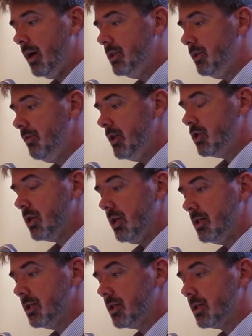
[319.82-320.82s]
division
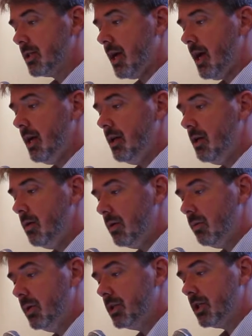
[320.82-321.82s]
in society
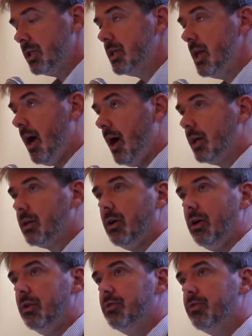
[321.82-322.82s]
which is not
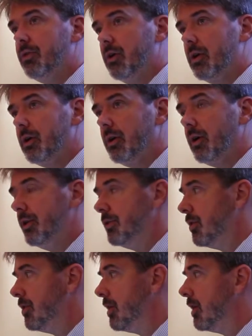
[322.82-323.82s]
called for
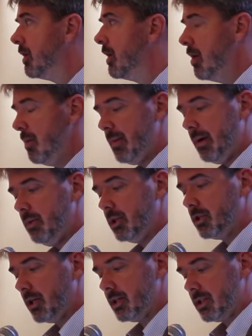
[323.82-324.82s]
under the public
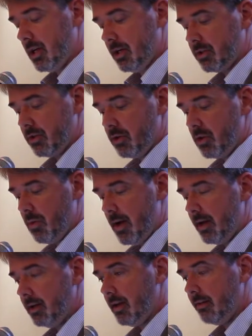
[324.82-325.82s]
trust doctrine of the
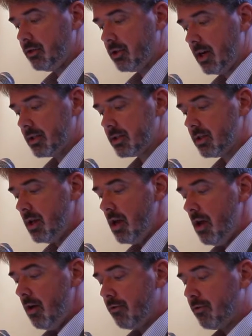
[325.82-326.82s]
Wildlife Trust.
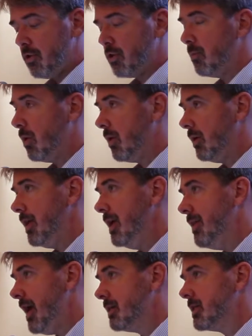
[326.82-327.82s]
Furthermore, in
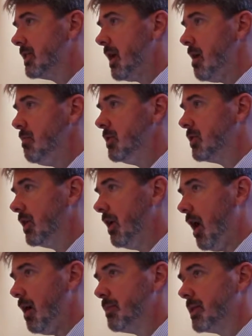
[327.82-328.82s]
that same
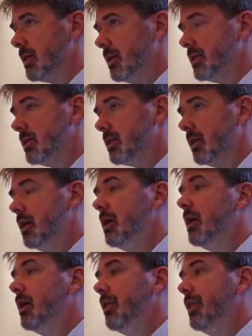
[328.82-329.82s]
synopsis,
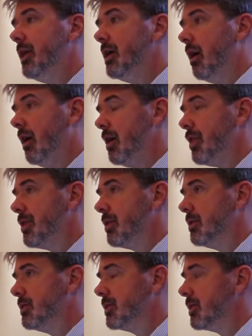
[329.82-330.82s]
the
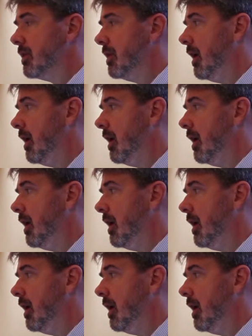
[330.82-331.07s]
authors